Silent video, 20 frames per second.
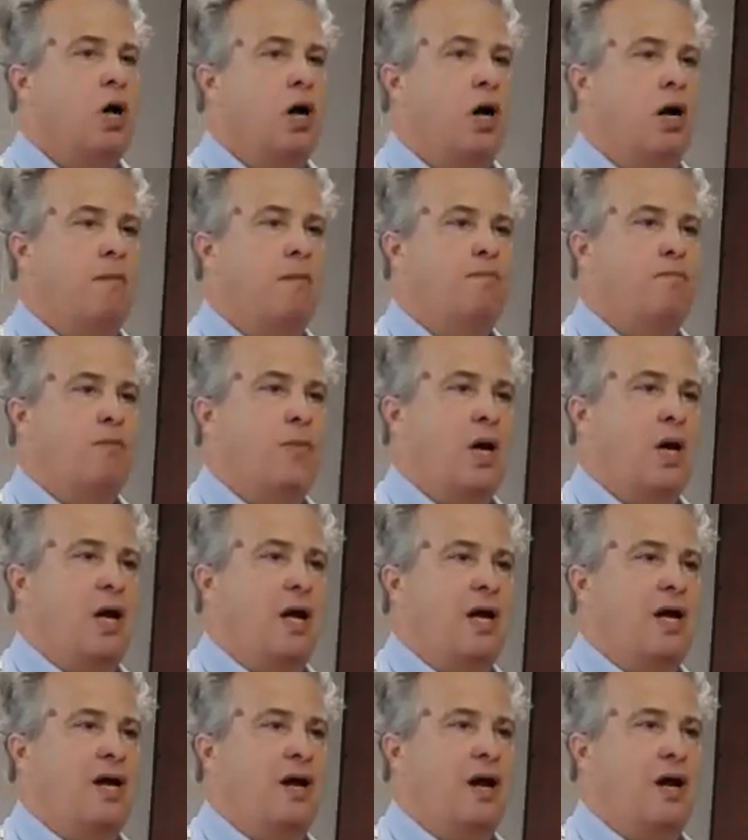um,
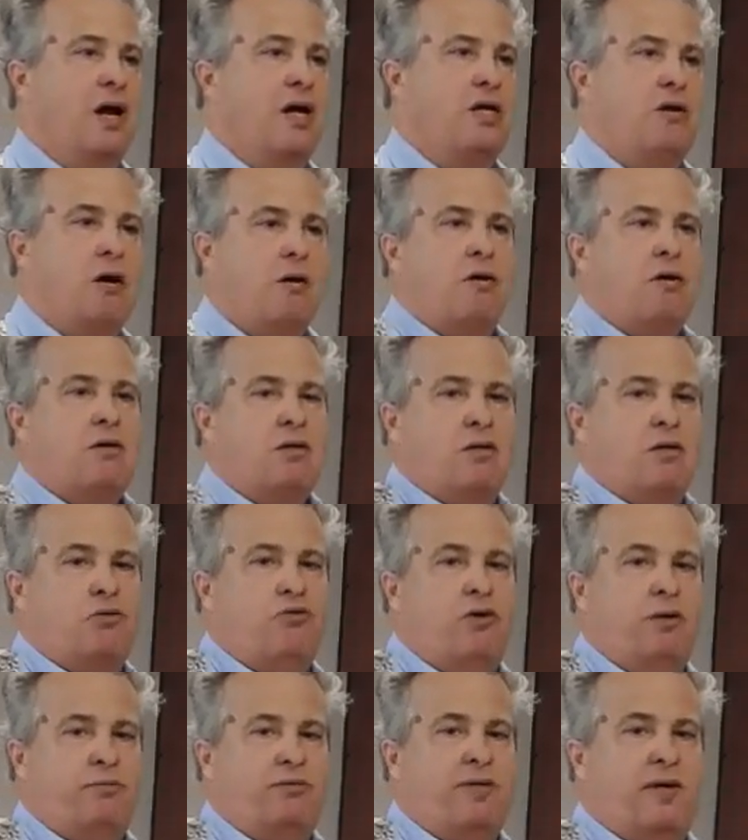y'all are
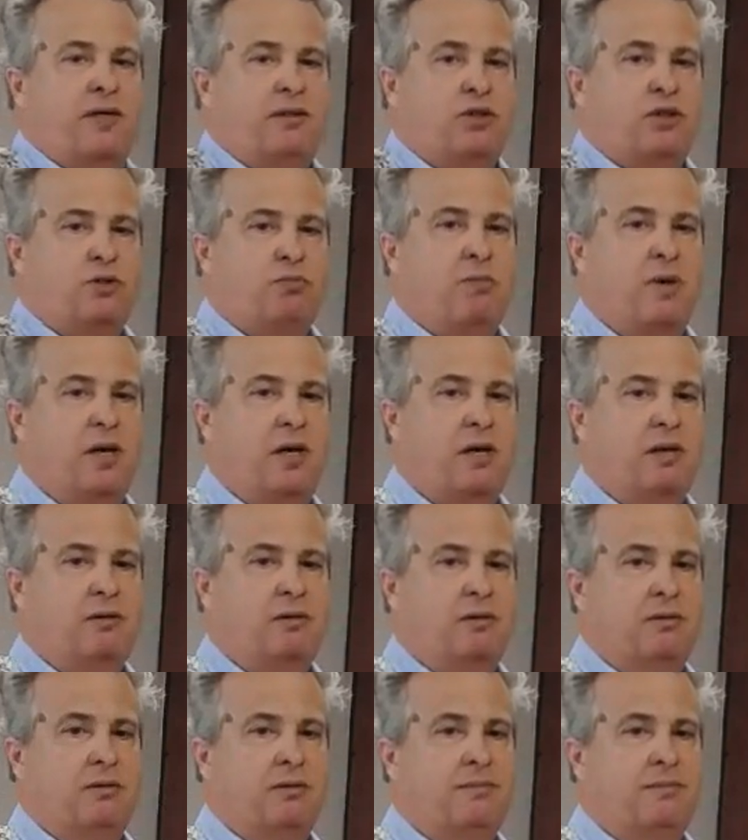to fight this battle